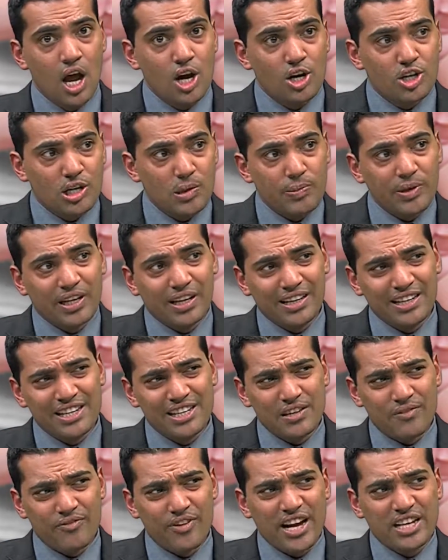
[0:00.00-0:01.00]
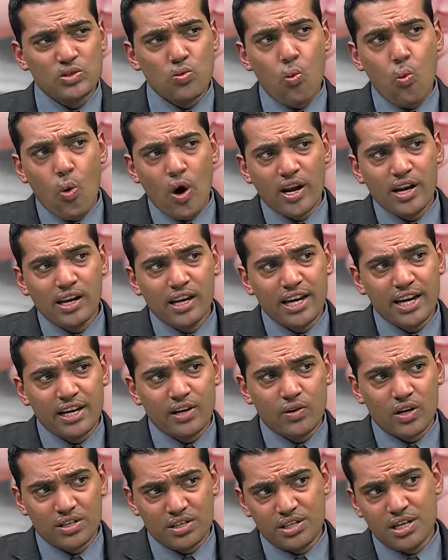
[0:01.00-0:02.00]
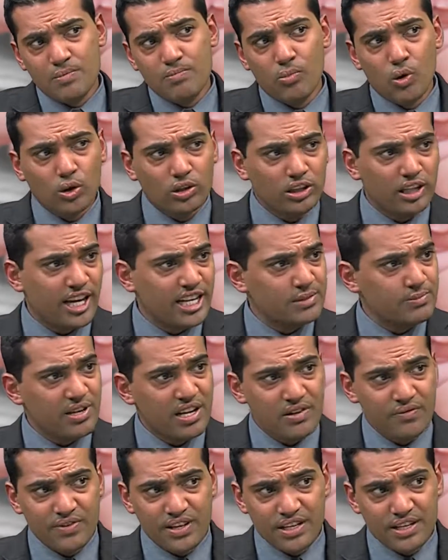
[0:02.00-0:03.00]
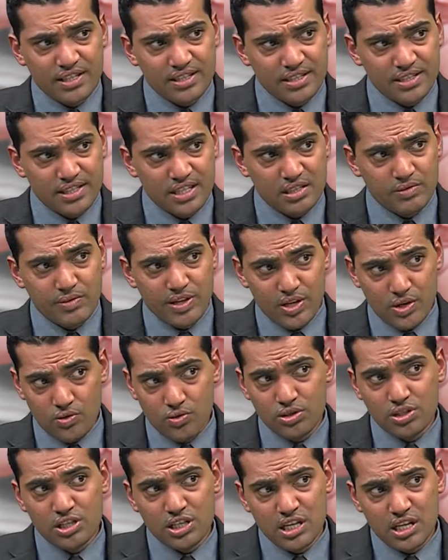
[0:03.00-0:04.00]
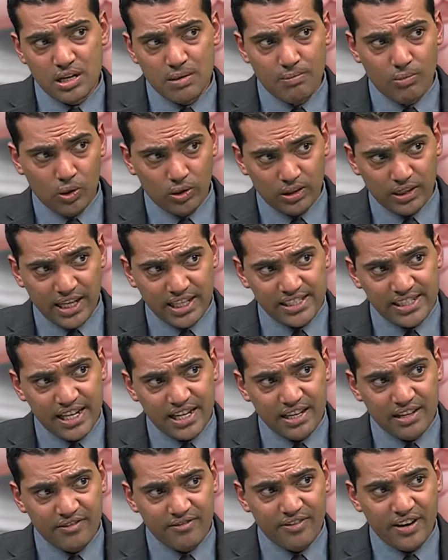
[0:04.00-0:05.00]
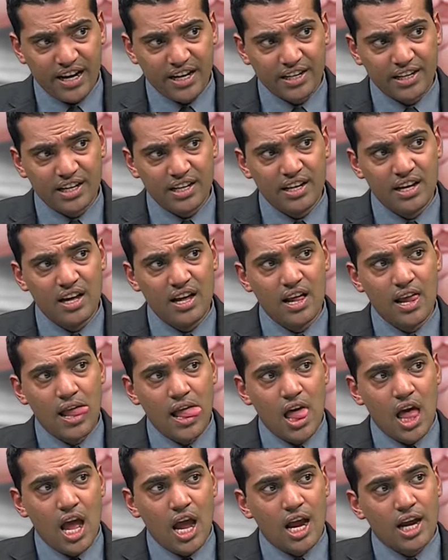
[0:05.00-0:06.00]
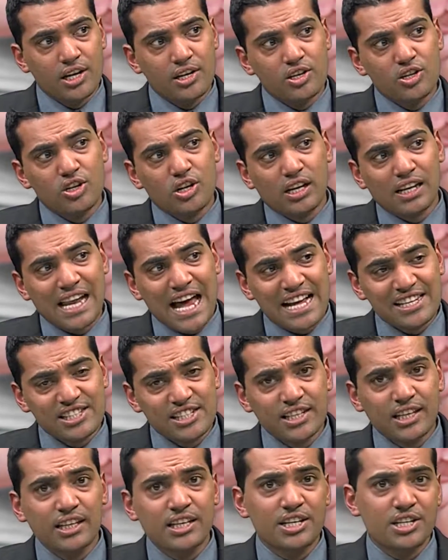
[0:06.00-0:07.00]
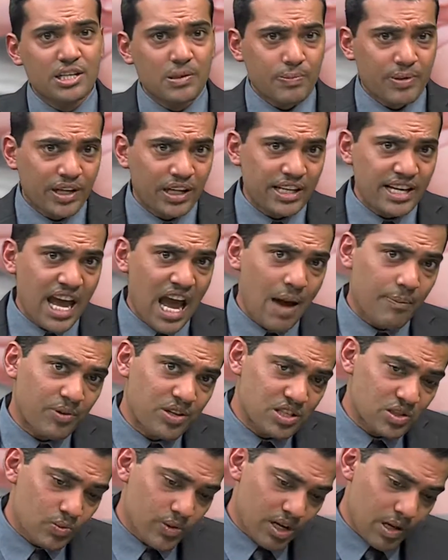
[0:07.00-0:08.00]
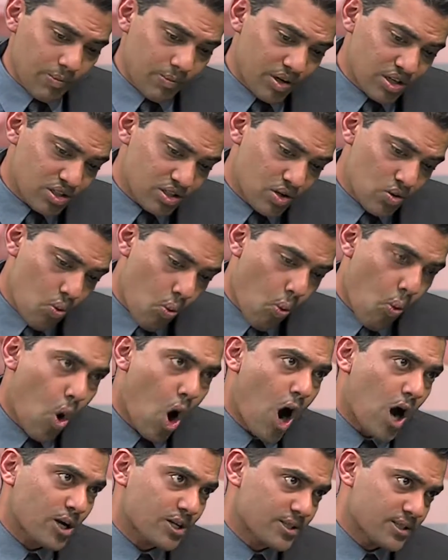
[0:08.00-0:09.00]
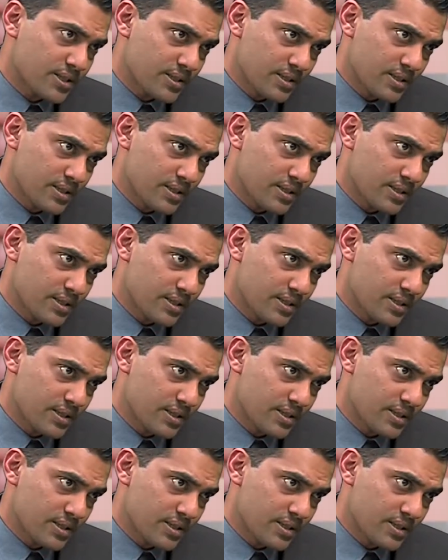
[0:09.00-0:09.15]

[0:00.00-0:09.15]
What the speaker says: Typically it affects one leg rather than both legs, but in venous disease we do see both legs getting affected. It classically typically happens when a person walks.